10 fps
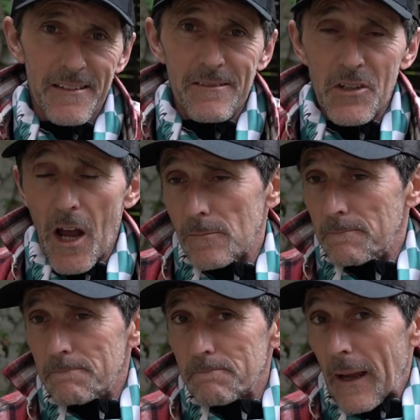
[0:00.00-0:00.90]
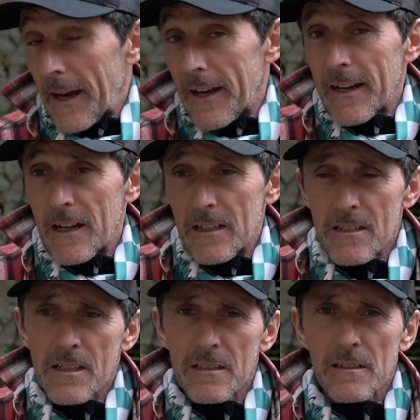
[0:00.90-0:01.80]
So, back in
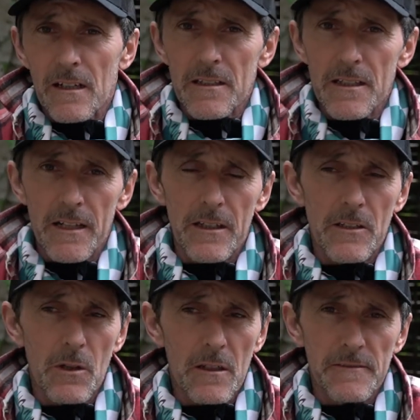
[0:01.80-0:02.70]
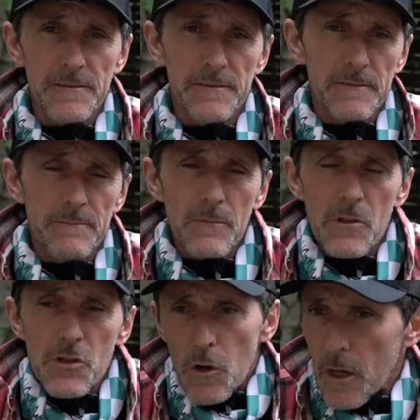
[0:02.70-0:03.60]
England, I tend to do a lot of
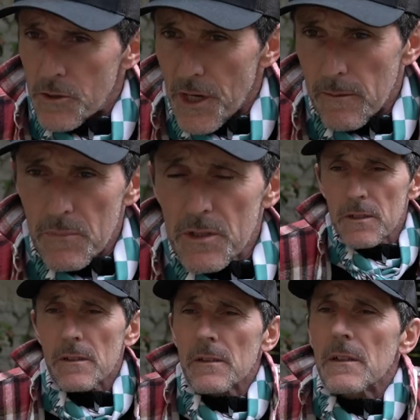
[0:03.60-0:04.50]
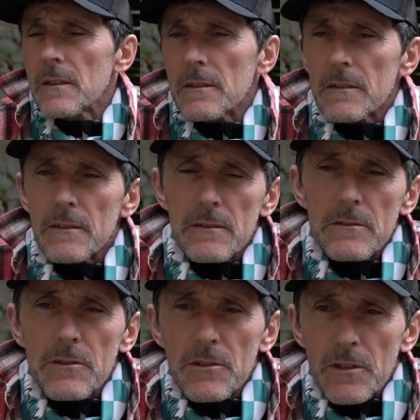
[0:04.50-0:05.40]
solo jumps.
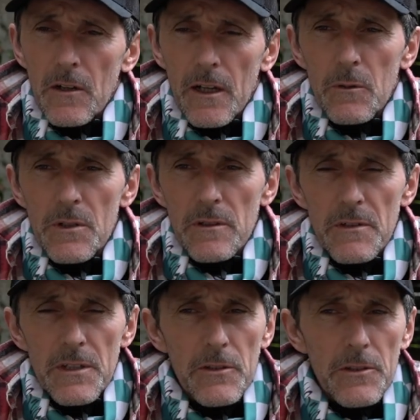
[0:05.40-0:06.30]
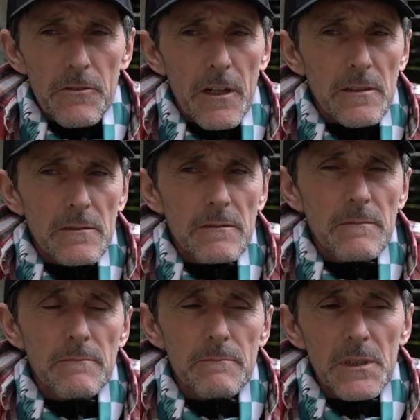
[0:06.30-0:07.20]
Solo is obviously on your own,
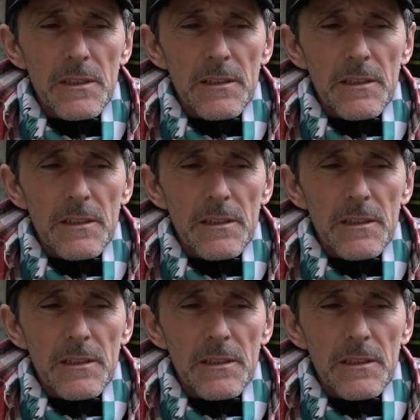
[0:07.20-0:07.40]
but